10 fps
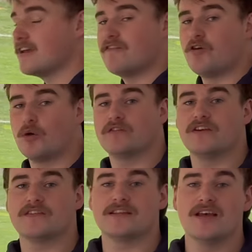their forward
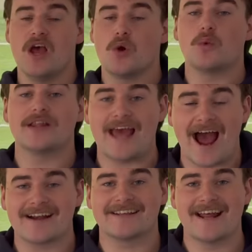50
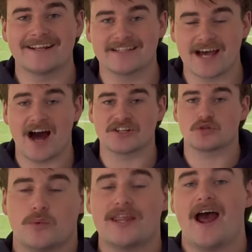without getting touched,
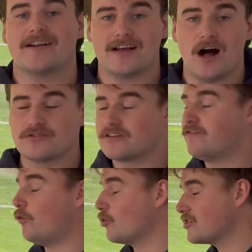without Carlton
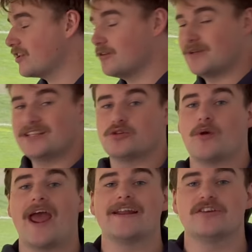forcing them
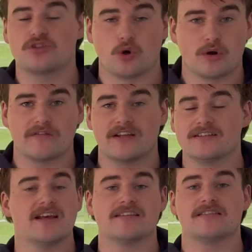into any sort of
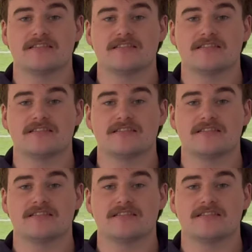contested